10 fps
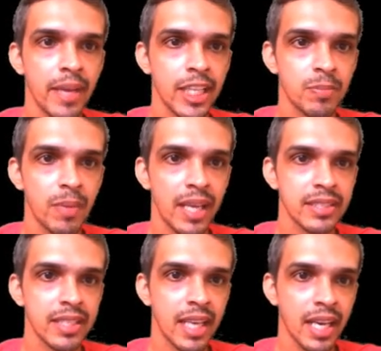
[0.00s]

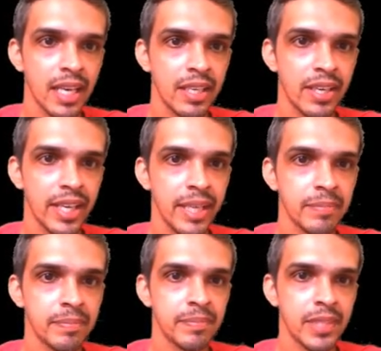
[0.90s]
expands the current tree
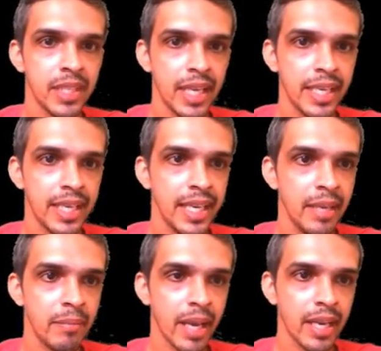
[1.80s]
in a greedy
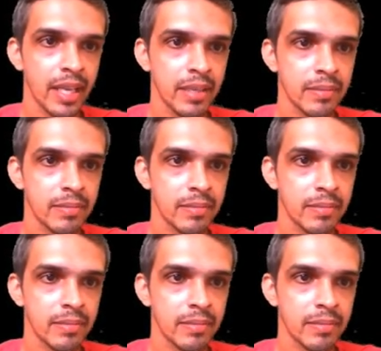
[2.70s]
manner